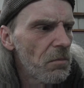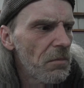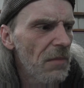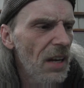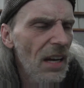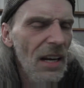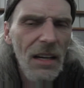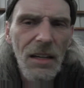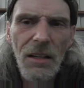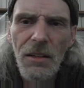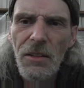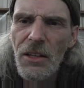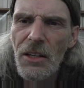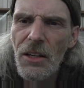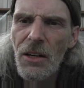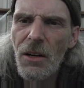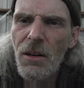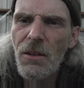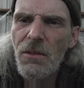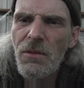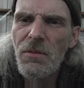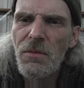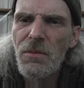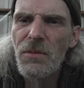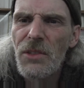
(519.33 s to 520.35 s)
And, you
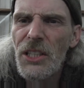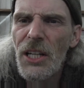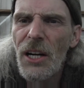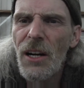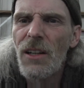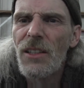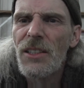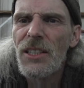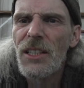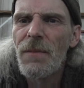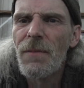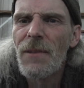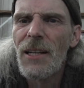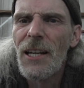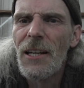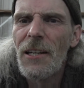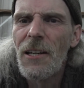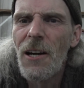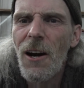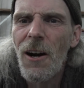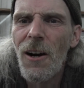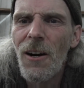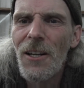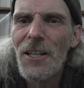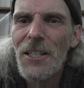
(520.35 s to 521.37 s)
know, share some of the
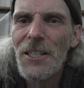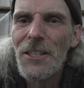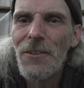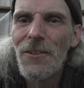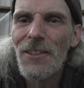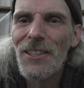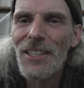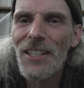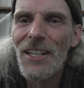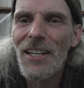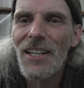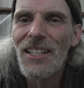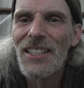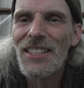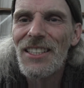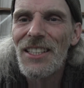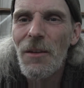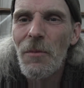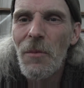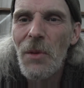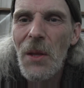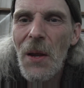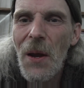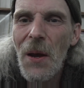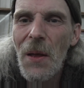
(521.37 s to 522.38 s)
knowledge with
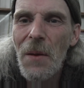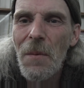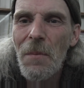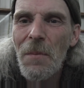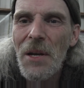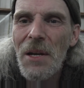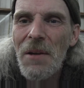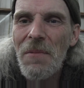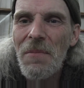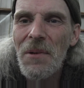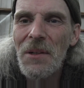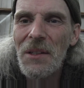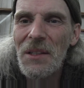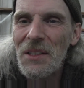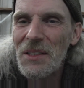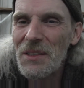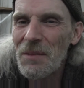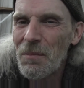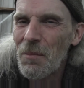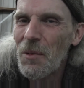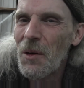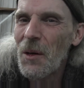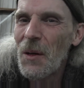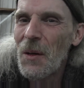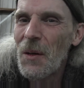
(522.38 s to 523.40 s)
some of the other people. It's
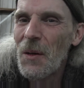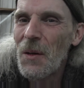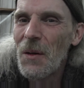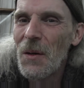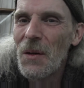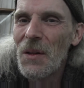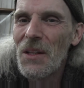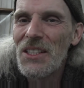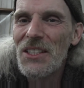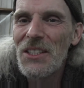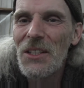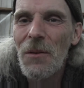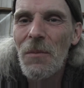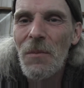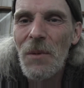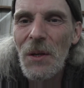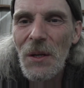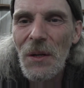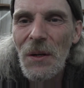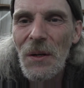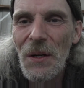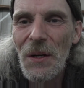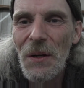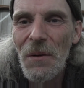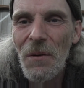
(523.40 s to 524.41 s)
pretty cool, this
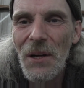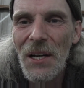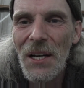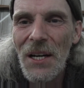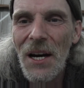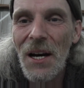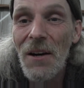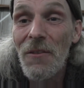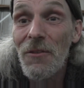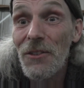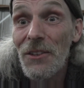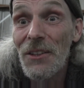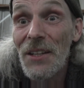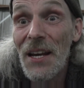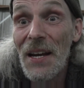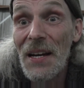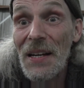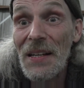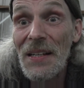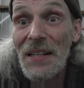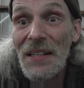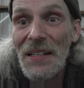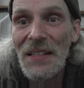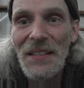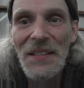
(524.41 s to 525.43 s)
community we got for that
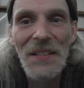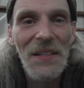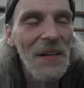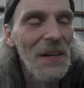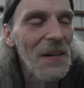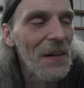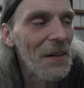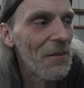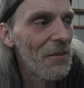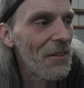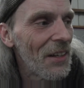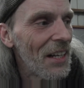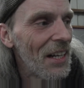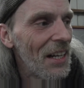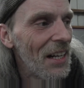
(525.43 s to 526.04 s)
kind of stuff.